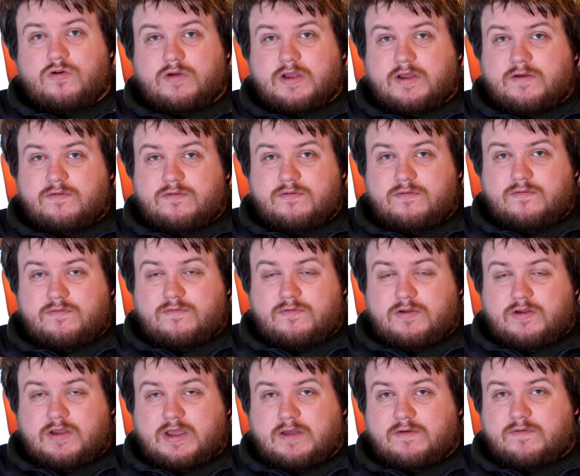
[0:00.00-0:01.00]
You
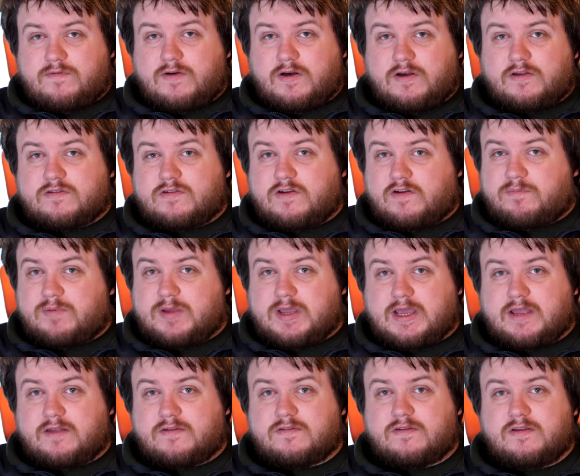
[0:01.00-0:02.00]
get faster
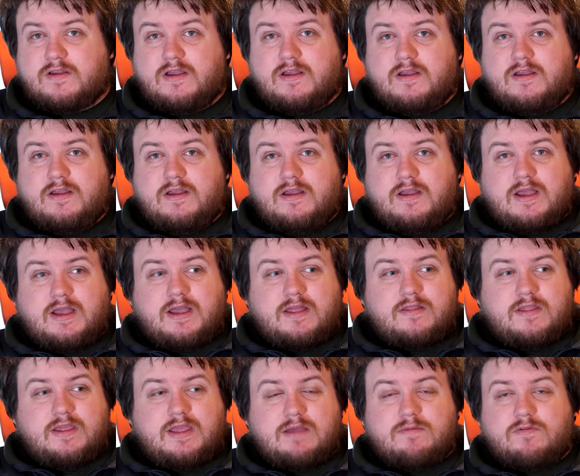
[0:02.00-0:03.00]
FPS,
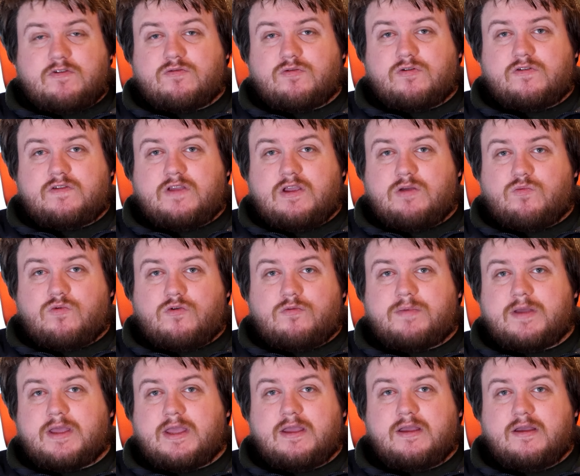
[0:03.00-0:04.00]
and the image quality will
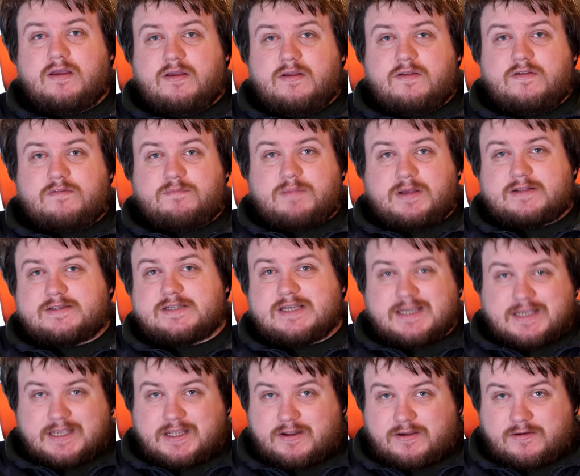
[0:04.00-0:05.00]
be
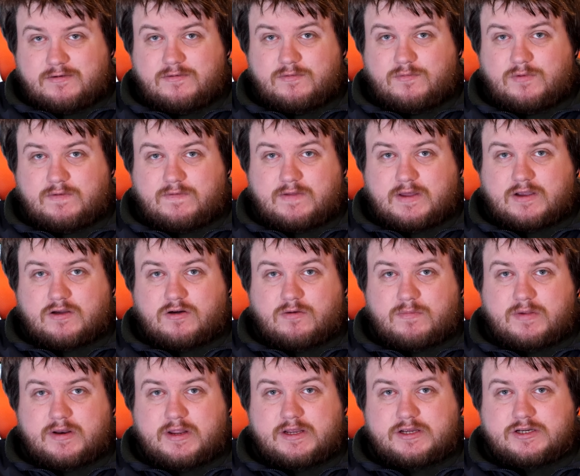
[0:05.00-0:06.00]
spectacular with that
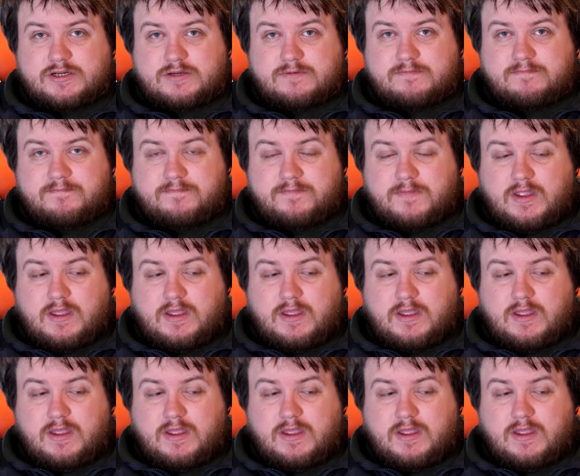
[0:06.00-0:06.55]
combination.